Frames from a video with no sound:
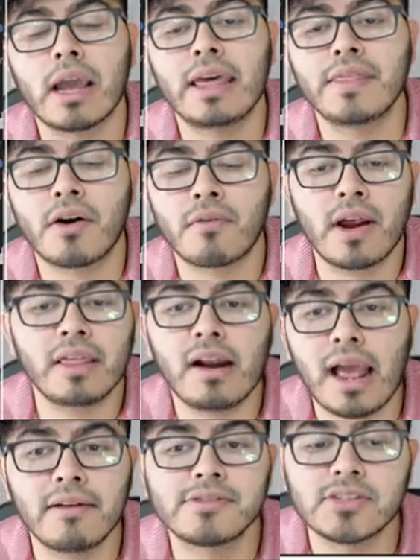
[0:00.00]
and I'd rather
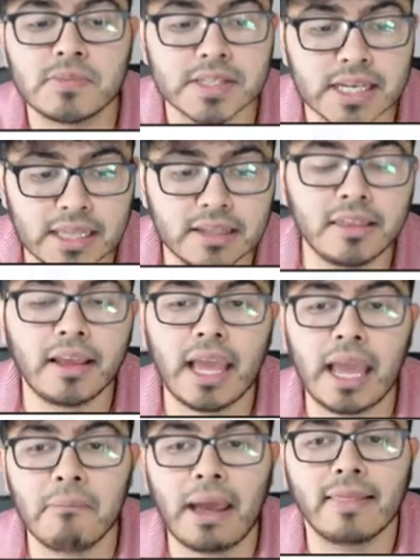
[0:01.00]
have some skin in the
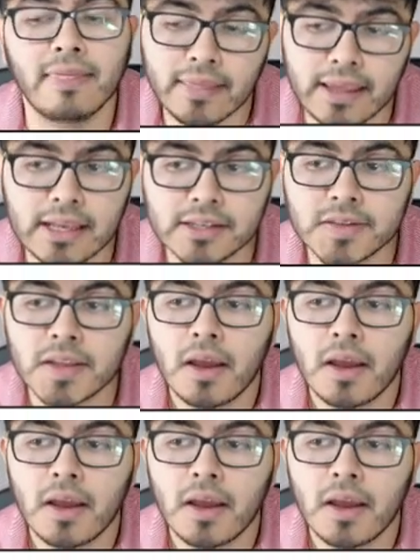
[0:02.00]
game at least